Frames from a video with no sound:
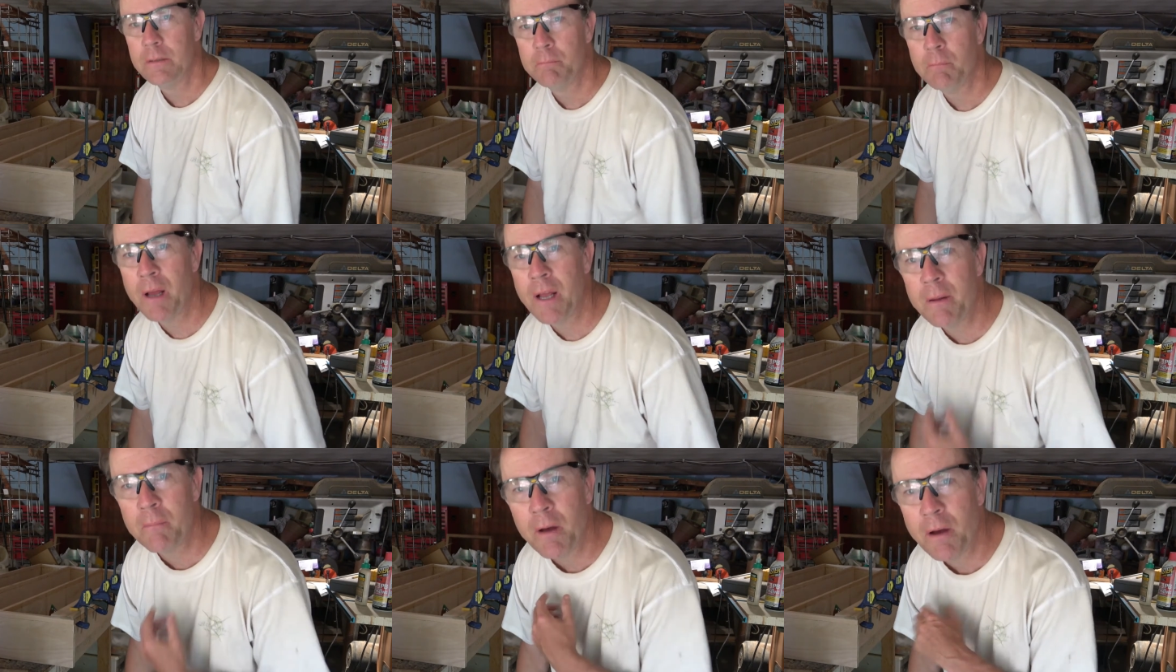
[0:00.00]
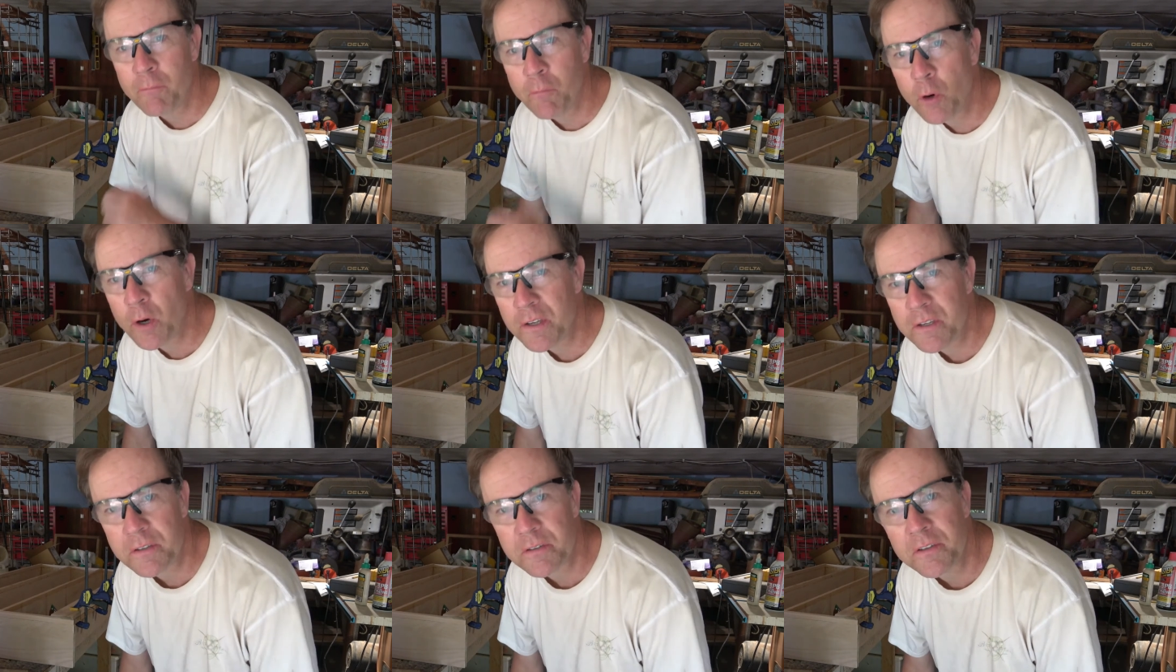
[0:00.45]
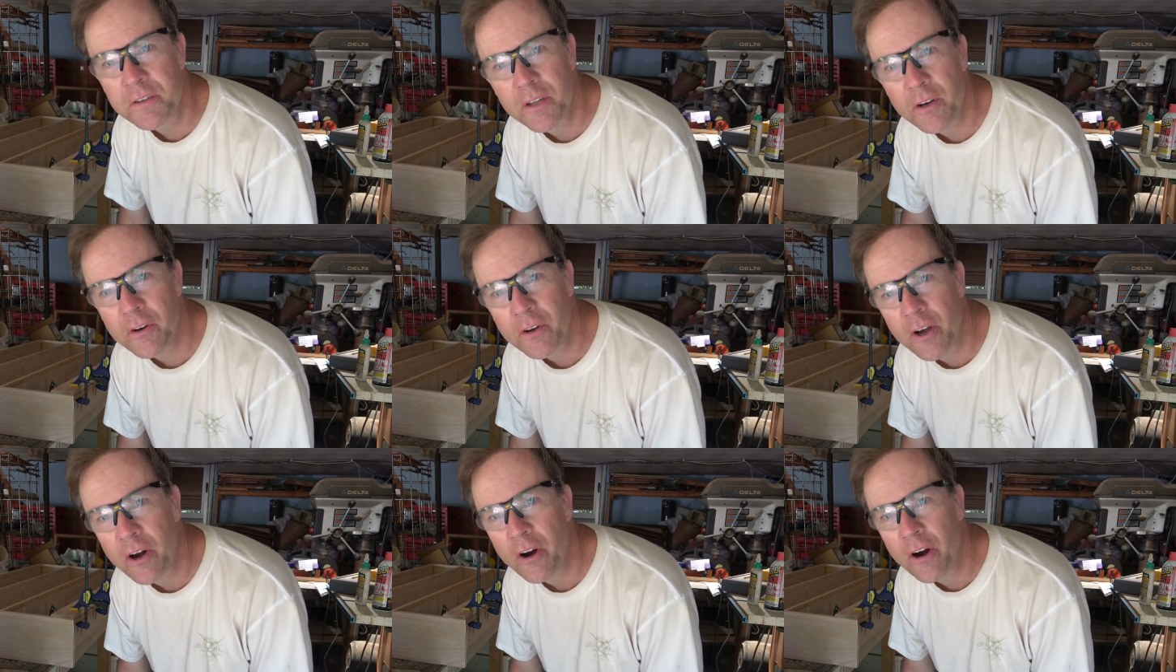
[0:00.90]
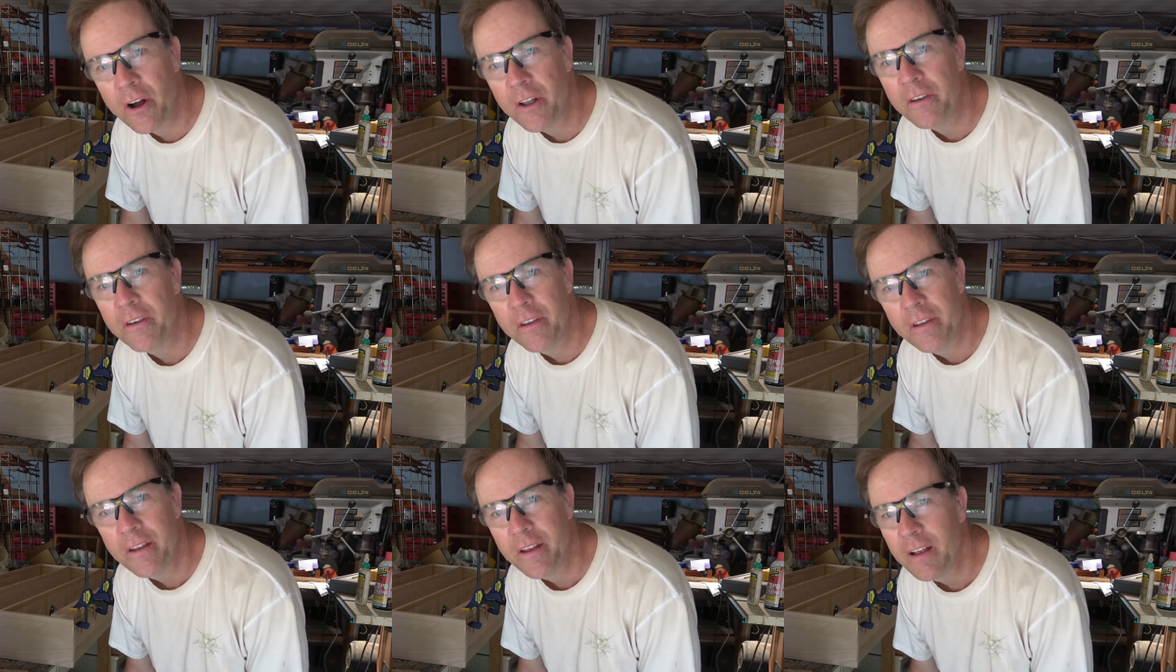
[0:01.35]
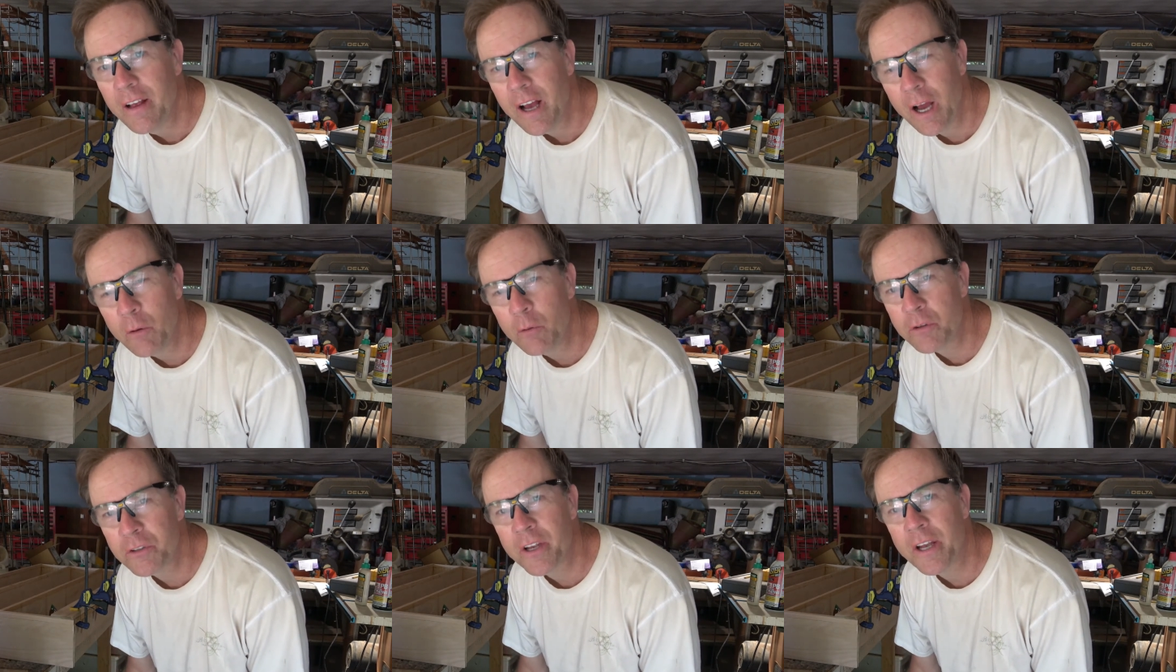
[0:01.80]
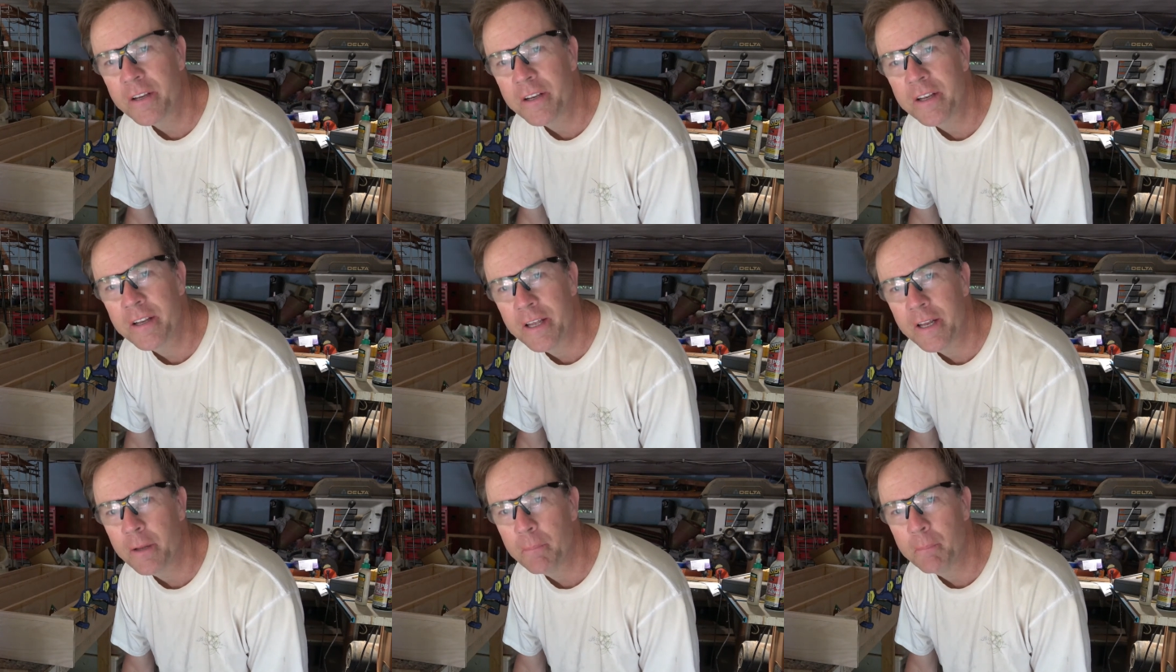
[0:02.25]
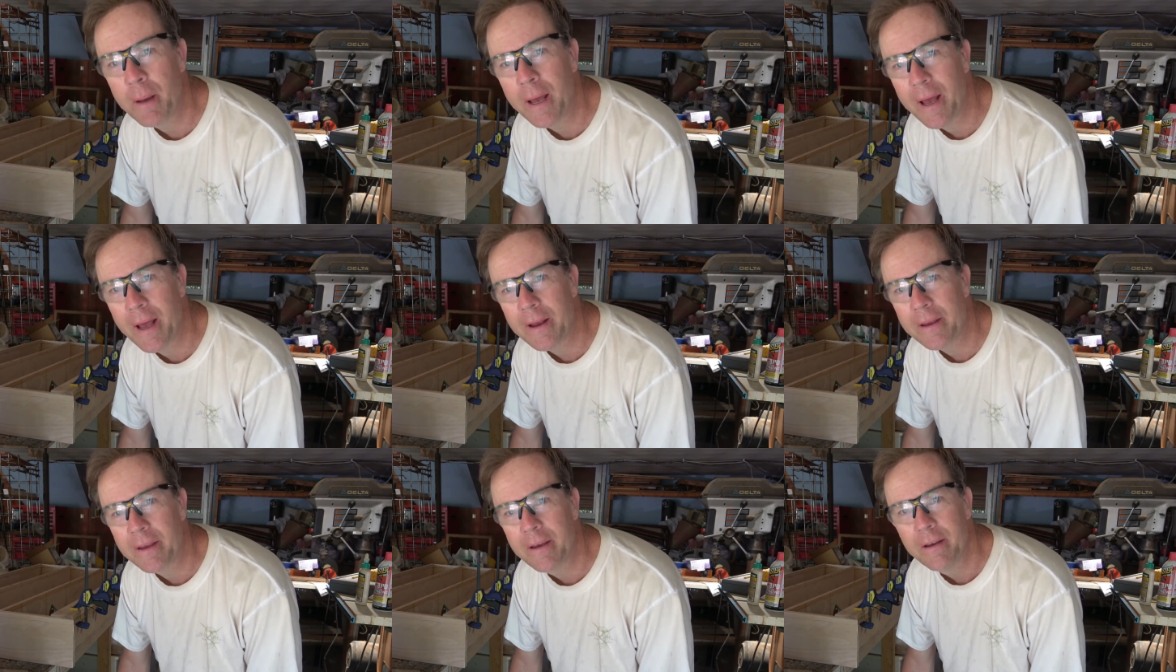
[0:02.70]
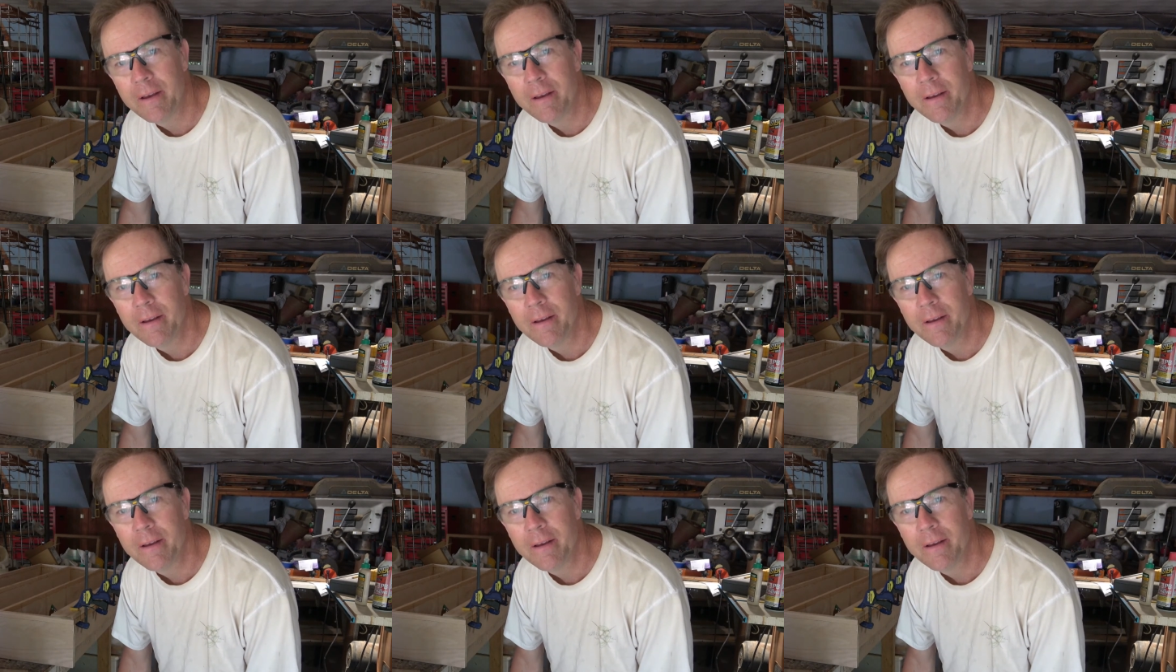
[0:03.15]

Man, my voice is still gone. I wish I could get it back.